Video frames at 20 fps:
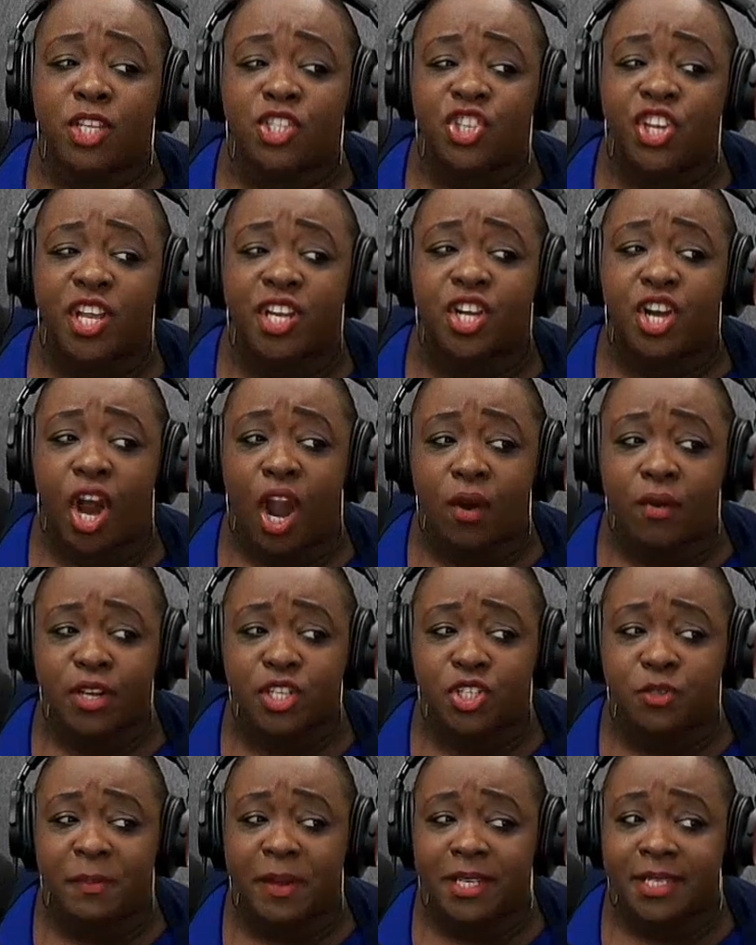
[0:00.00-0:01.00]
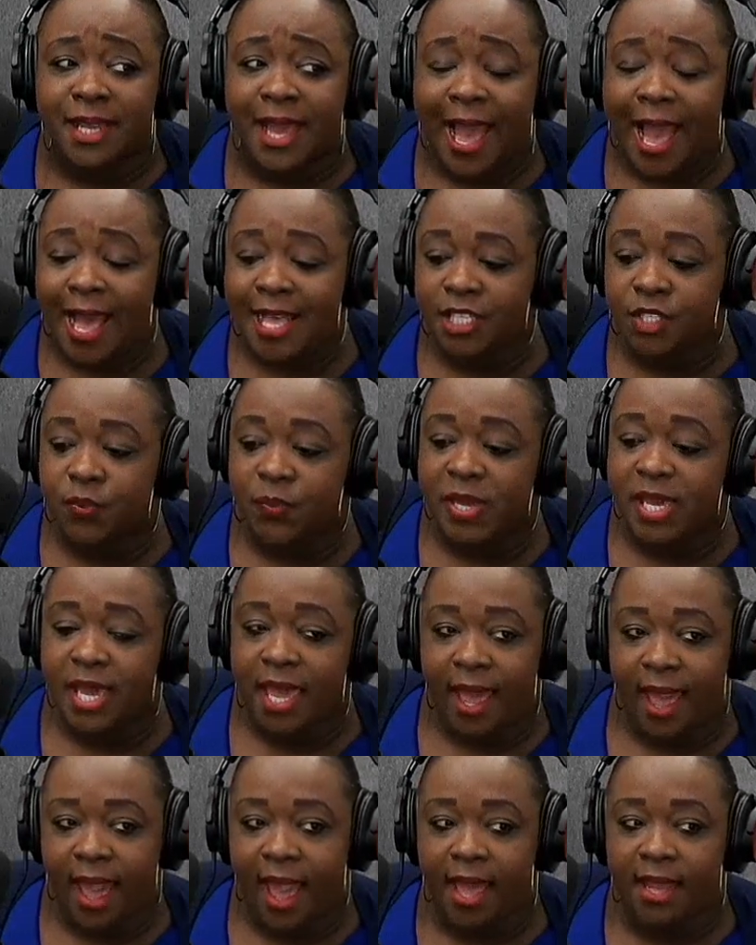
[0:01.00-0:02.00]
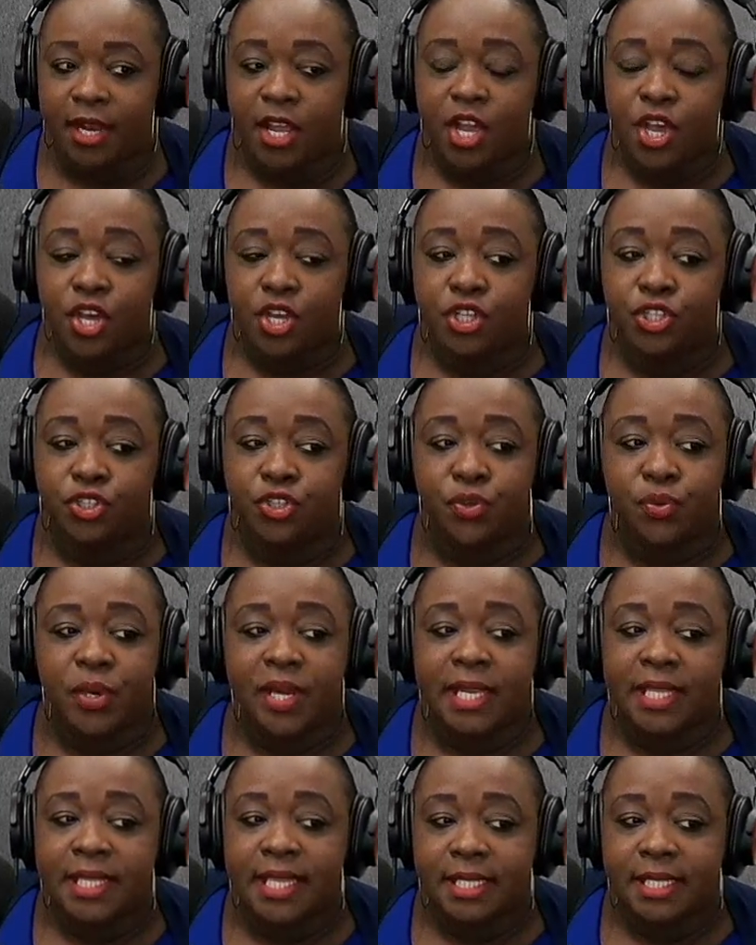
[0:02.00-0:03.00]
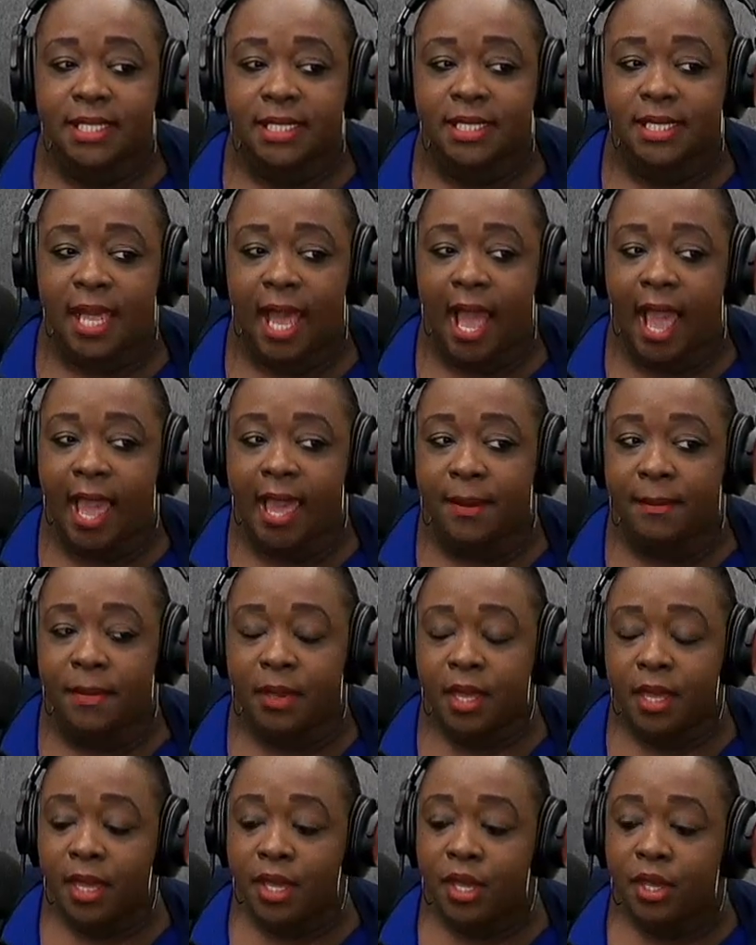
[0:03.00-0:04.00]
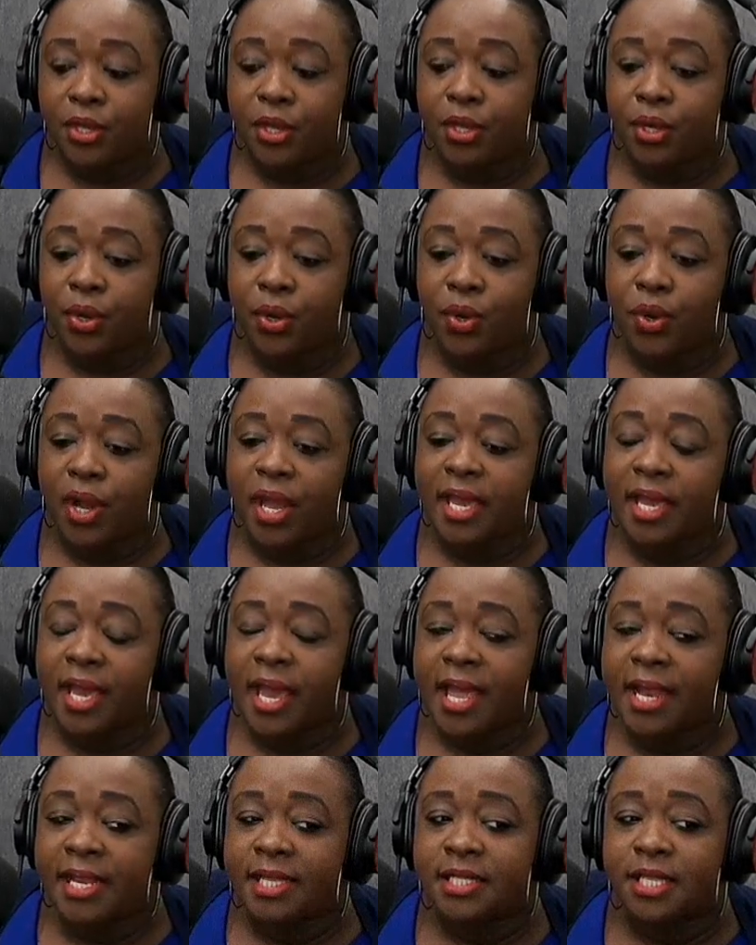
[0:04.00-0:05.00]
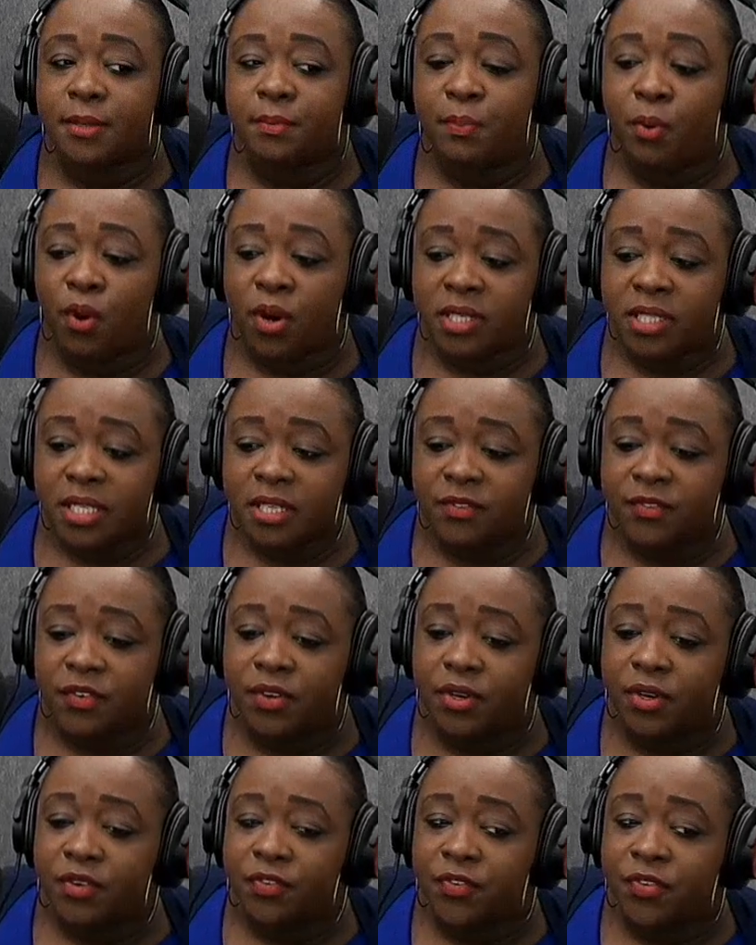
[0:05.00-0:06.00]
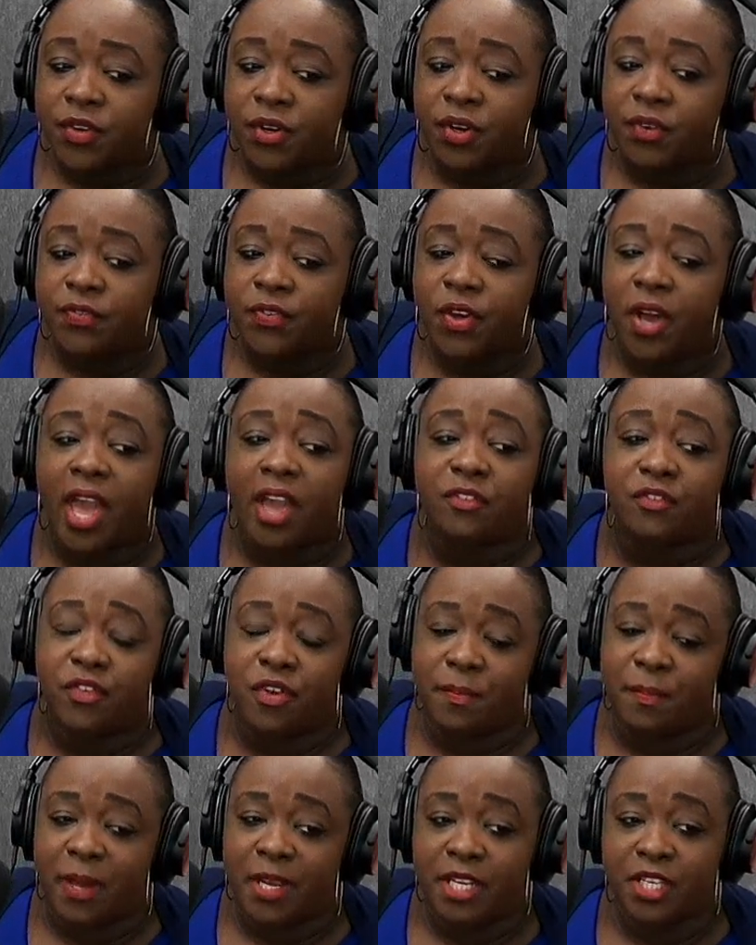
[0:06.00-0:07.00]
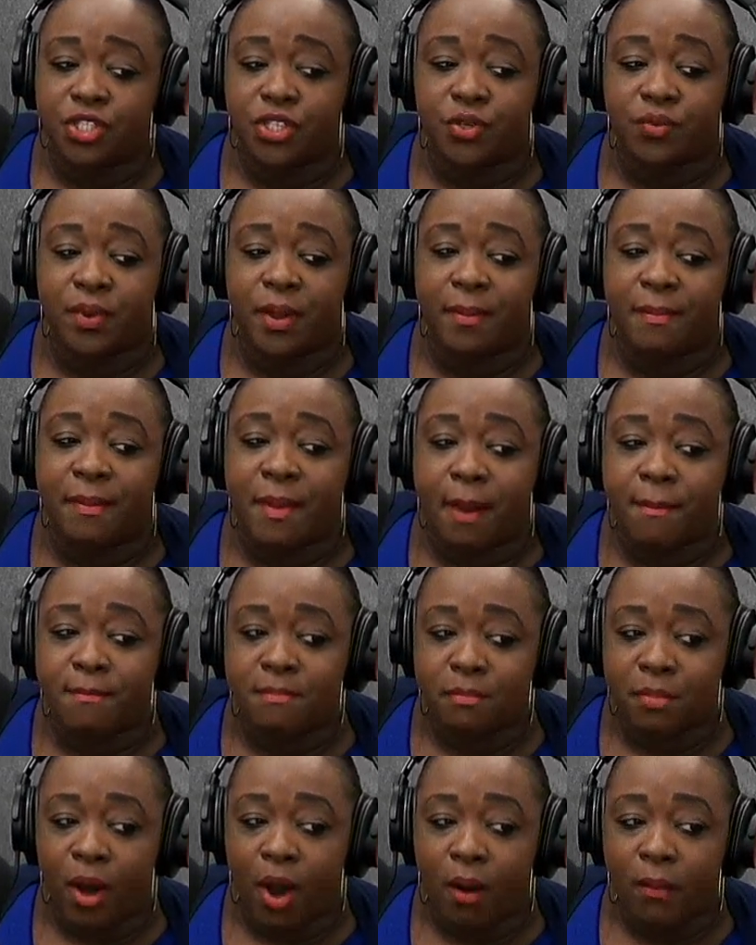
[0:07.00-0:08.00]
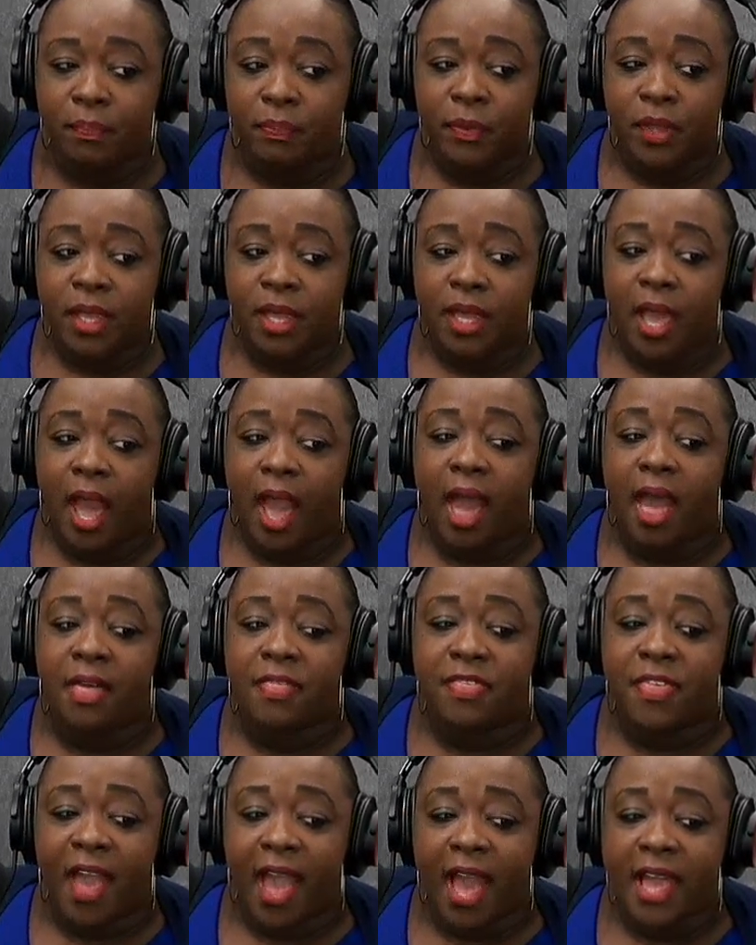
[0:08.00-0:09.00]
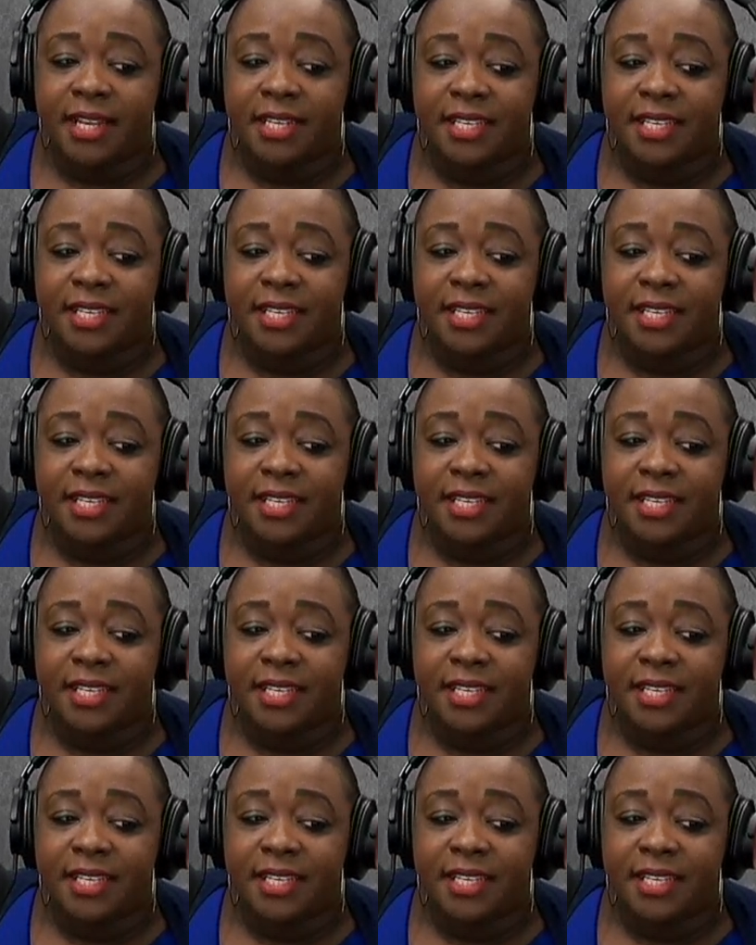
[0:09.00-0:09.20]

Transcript: encouragement as we can during this time, and it's important for everybody to remember that